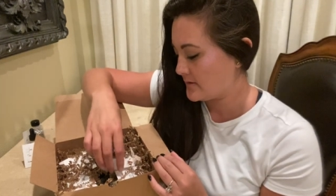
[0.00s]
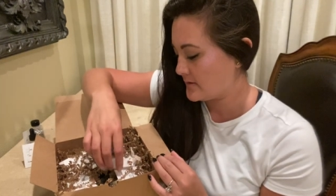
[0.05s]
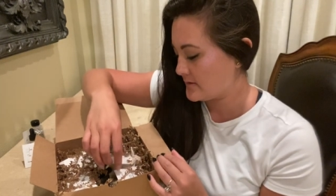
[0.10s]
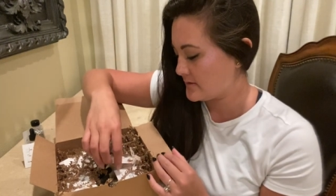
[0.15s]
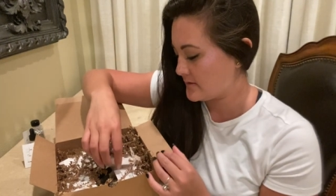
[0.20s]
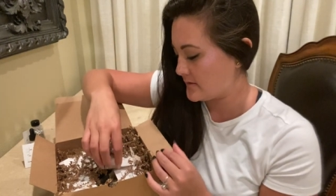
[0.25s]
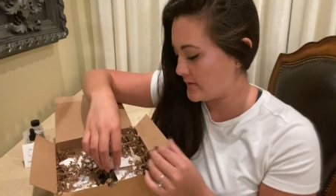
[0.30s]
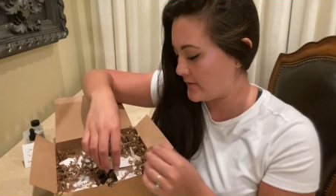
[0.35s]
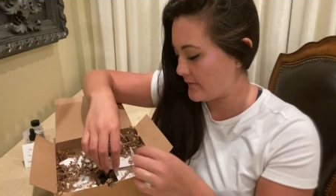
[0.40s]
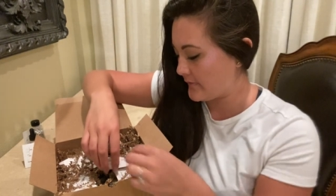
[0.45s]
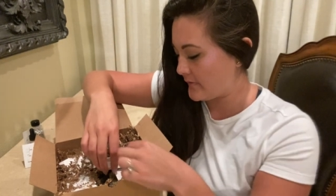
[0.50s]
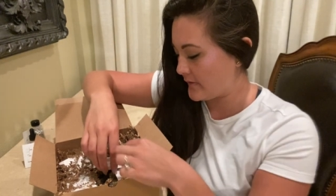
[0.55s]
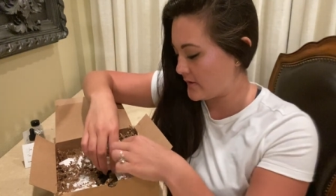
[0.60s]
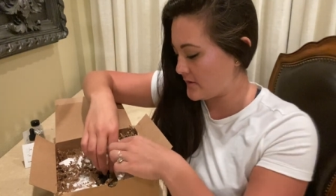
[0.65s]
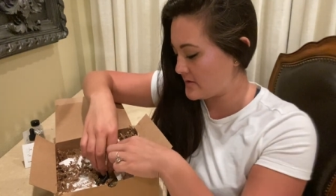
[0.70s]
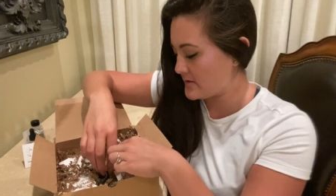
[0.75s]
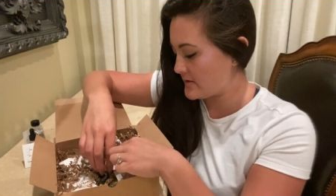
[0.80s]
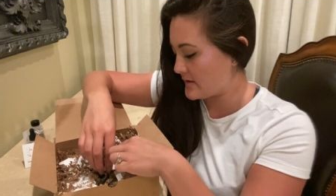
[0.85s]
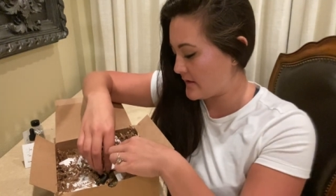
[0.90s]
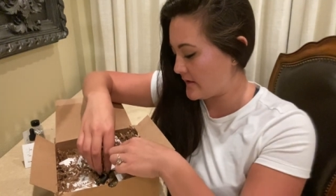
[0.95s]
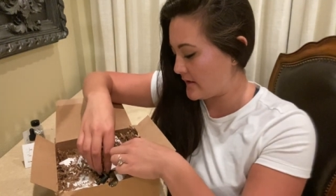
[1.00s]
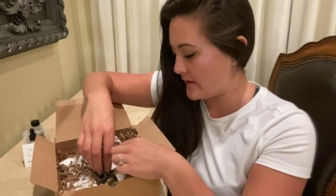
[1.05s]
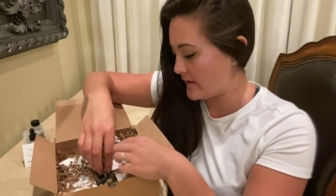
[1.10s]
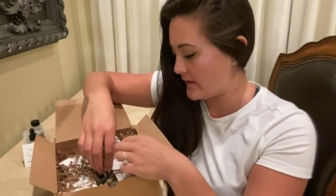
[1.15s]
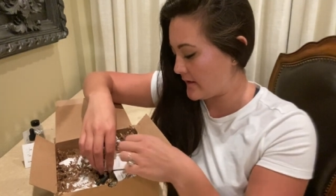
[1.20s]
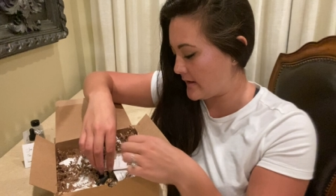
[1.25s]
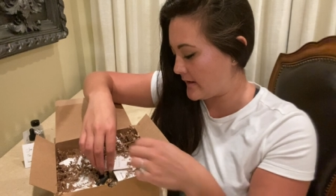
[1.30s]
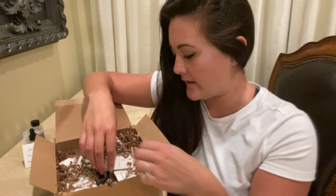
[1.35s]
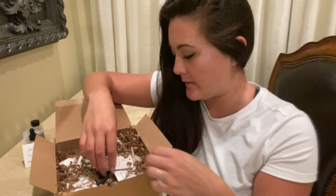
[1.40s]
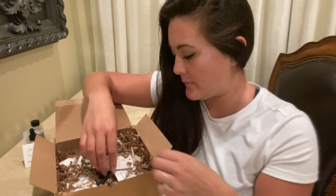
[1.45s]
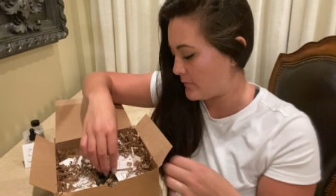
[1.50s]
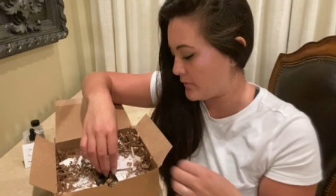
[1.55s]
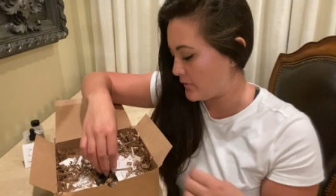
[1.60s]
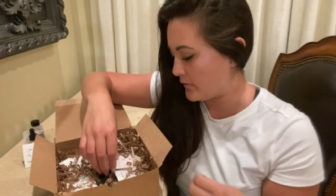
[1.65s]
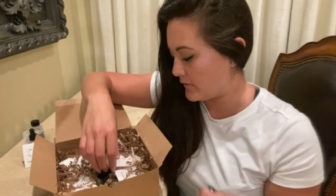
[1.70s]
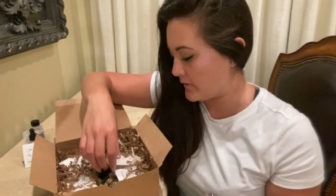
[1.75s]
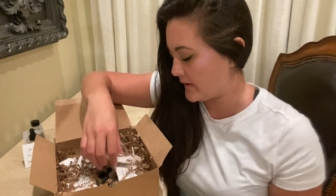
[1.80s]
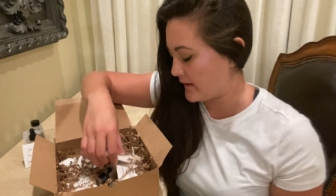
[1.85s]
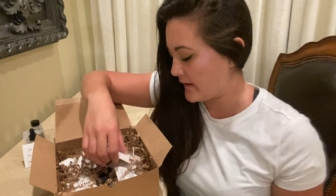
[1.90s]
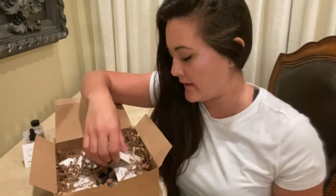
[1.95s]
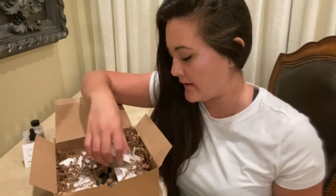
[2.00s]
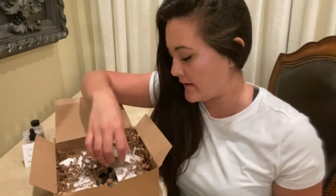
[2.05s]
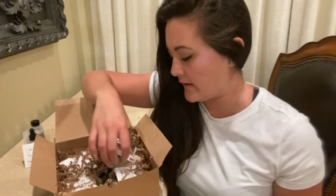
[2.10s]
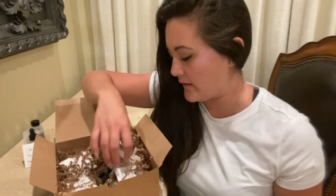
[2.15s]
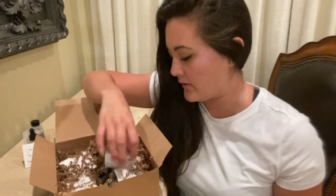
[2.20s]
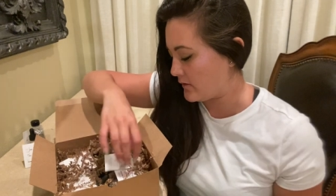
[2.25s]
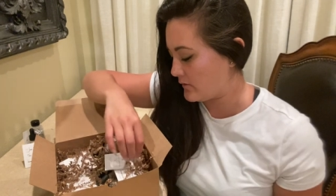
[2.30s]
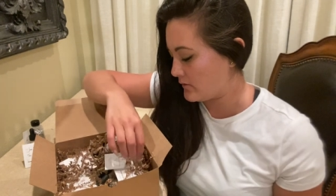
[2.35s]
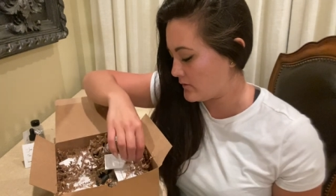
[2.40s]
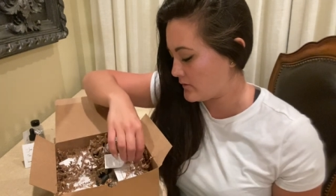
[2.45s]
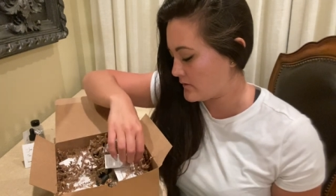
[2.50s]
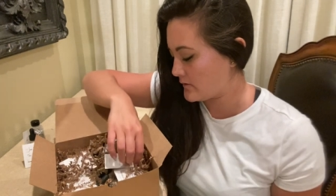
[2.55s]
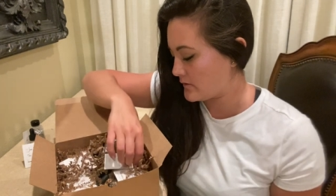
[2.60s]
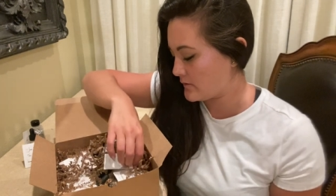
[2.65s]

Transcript: So the first thing I am pulling out,